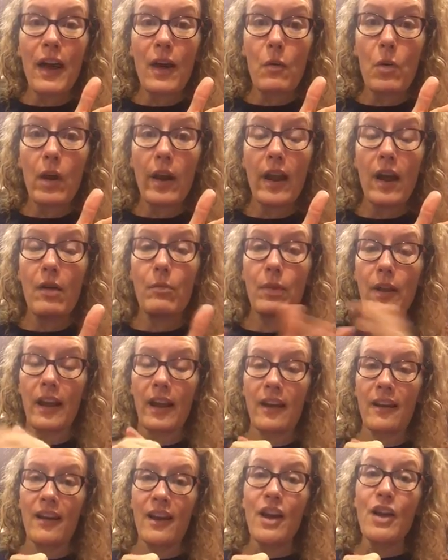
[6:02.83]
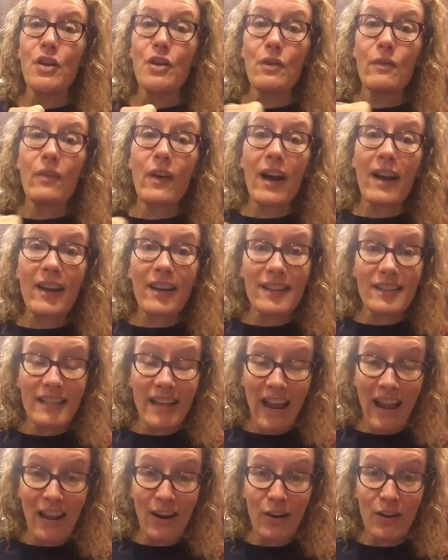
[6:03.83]
that workout plan. You've got
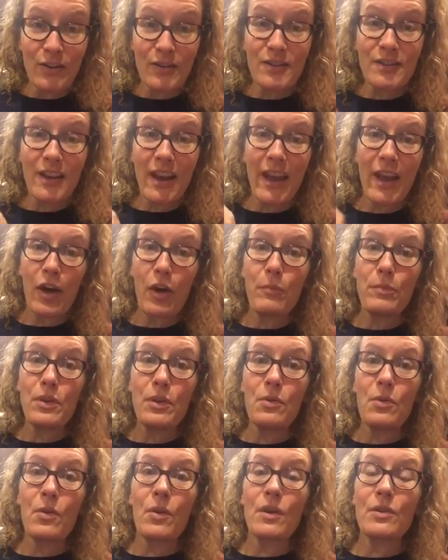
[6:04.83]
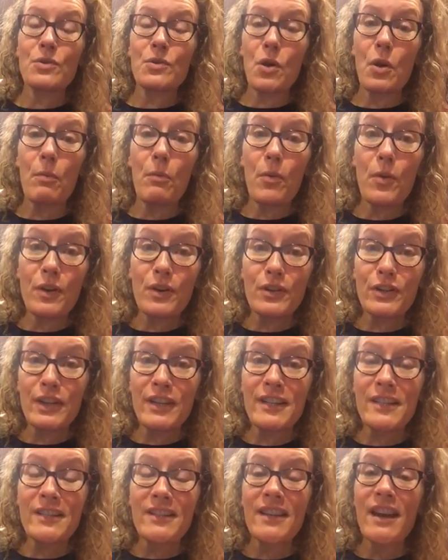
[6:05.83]
containers to help you control
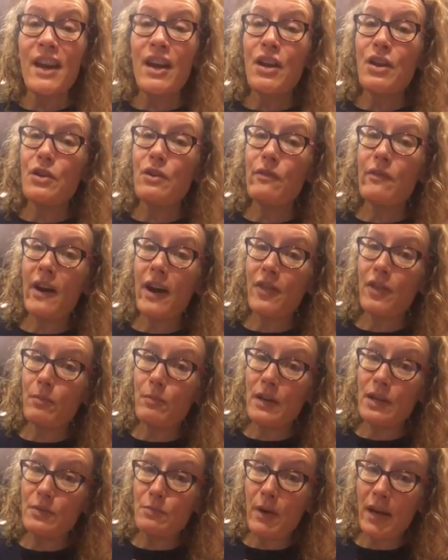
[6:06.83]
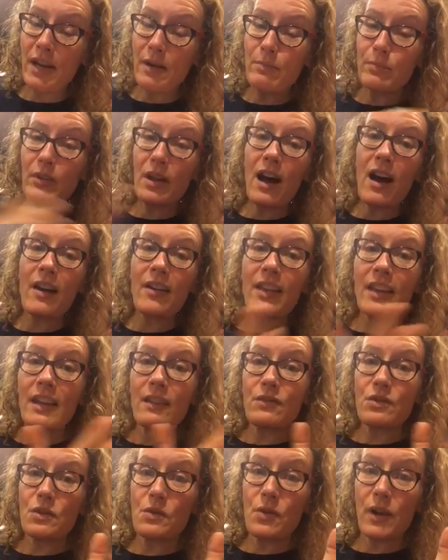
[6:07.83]
portions. You've got the Beachbody blog that
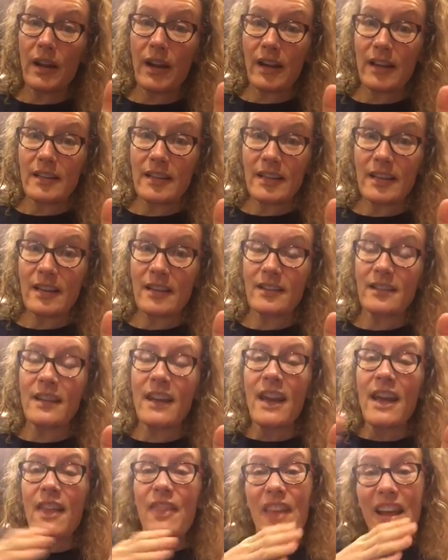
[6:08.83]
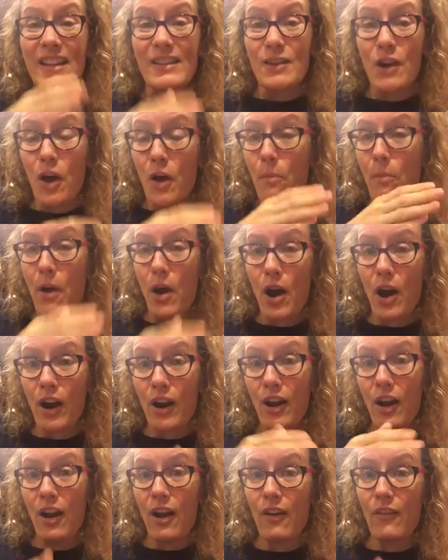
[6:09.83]
gives you great ideas. That's all
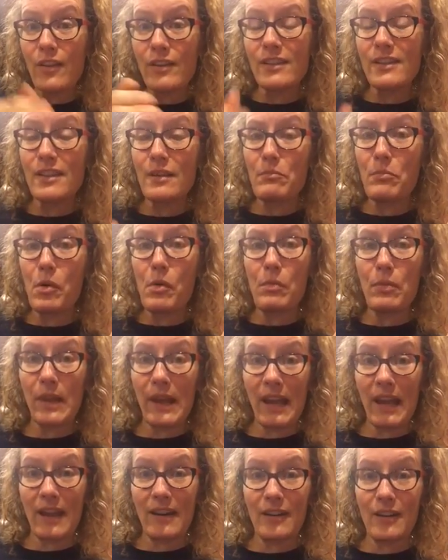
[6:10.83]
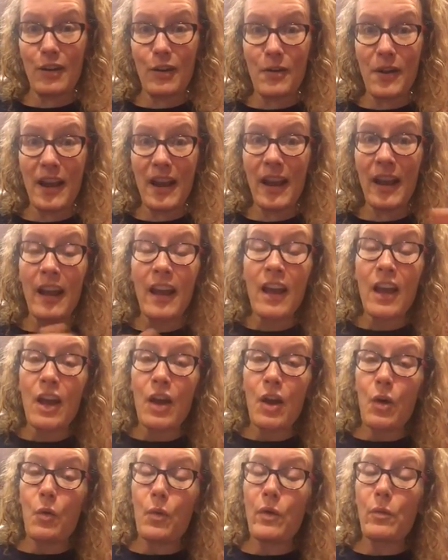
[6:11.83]
part of a simple plan, okay?
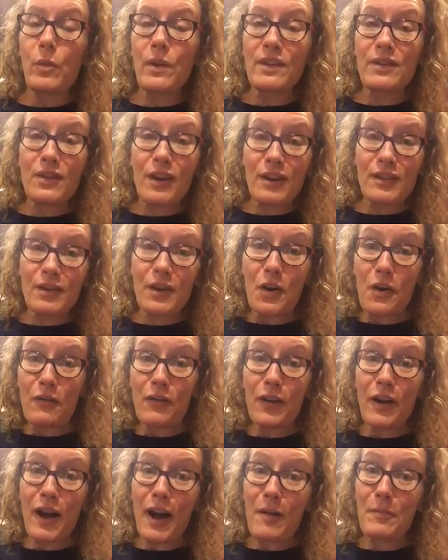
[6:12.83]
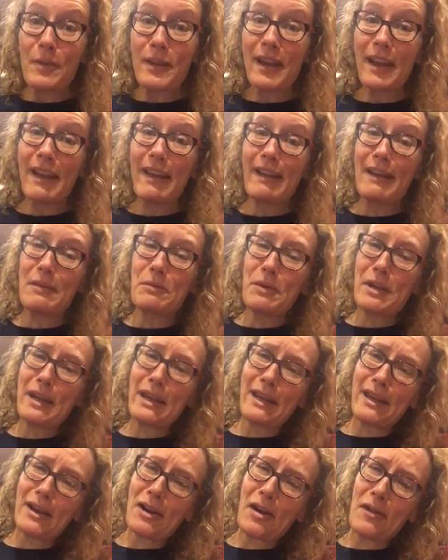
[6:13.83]
When we start to overcomplicate it, we
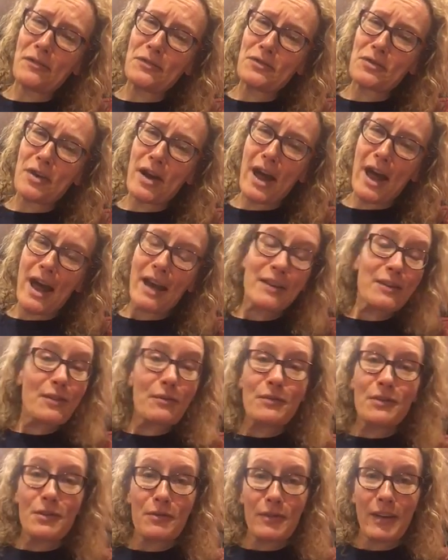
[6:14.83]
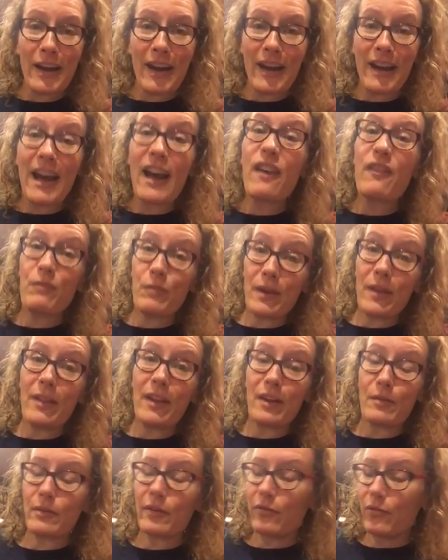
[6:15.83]
get off track. Don't do that. I've been
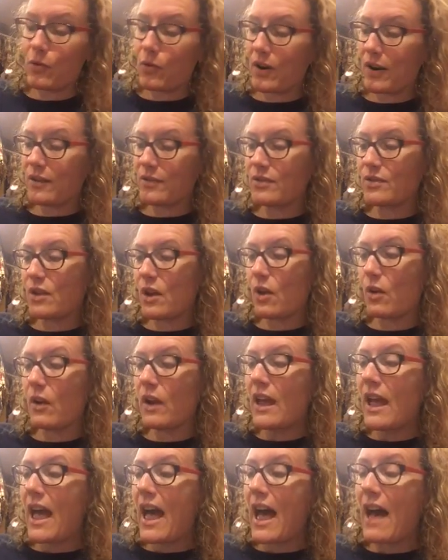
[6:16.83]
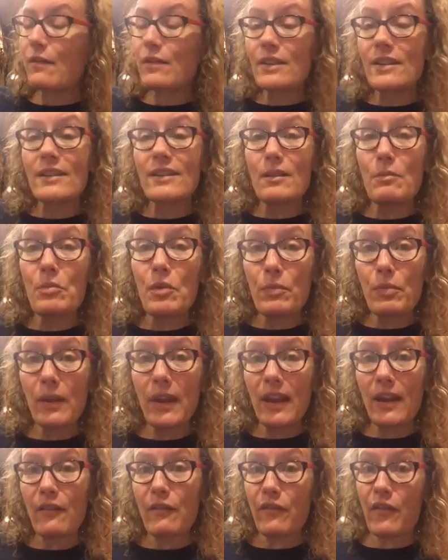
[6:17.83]
there before. So have a simple
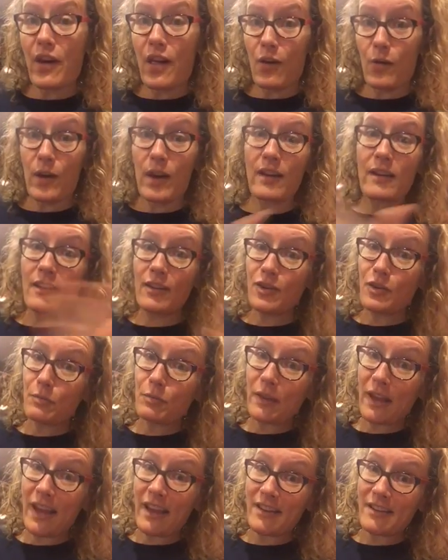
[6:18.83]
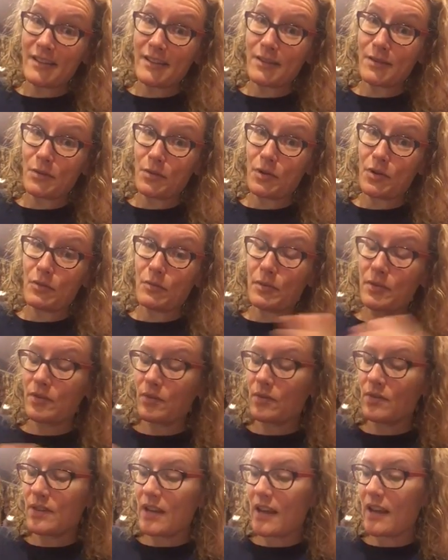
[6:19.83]
plan and follow it. Your plan is this group,
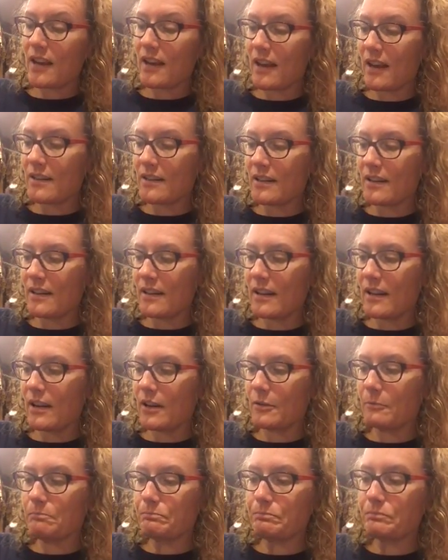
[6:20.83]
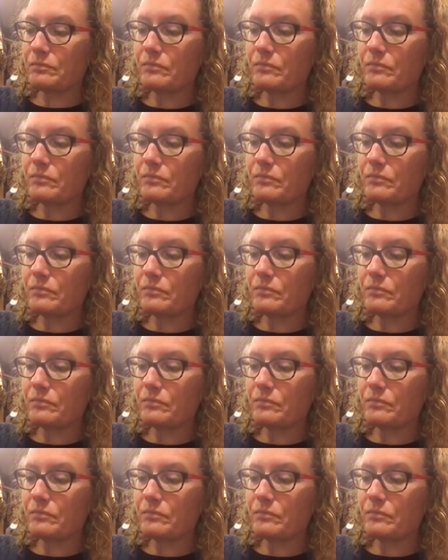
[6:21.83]
so stay connected in here.